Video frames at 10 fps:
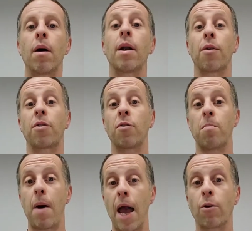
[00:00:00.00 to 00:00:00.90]
Now, since
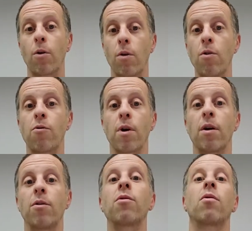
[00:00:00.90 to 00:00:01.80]

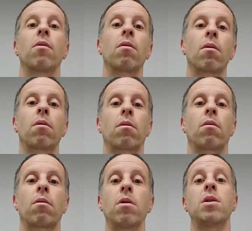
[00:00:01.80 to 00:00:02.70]
macronutrients
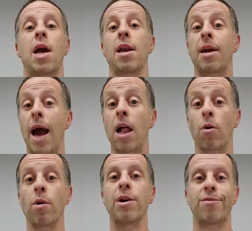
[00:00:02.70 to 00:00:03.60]
contain
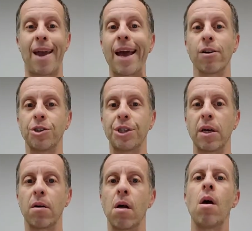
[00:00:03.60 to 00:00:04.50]
calories,
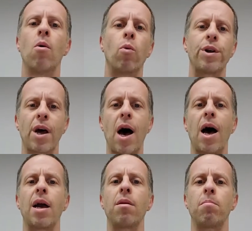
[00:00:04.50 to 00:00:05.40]
energy, we
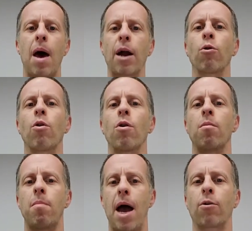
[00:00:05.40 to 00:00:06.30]
tie
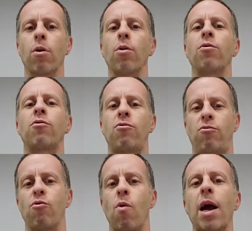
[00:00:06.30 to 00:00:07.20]
macros
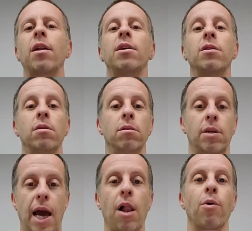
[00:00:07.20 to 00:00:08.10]
directly to
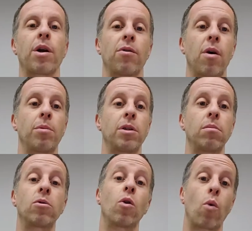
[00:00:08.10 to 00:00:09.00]
calorie consumption.
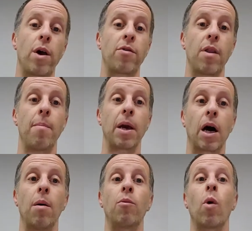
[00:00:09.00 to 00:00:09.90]
So the question then
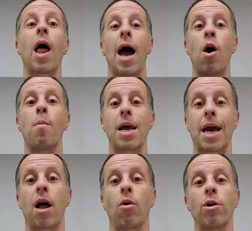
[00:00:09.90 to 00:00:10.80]
becomes, well, how many
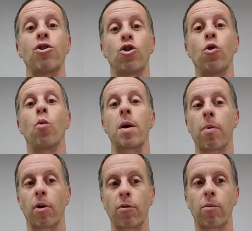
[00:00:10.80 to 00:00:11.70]
calories should we
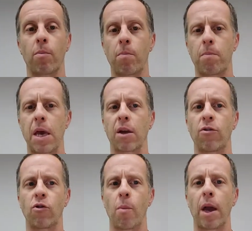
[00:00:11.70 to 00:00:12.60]
be
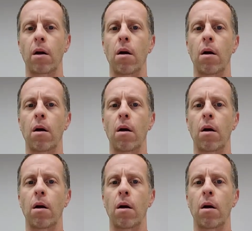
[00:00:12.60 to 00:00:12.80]
consuming?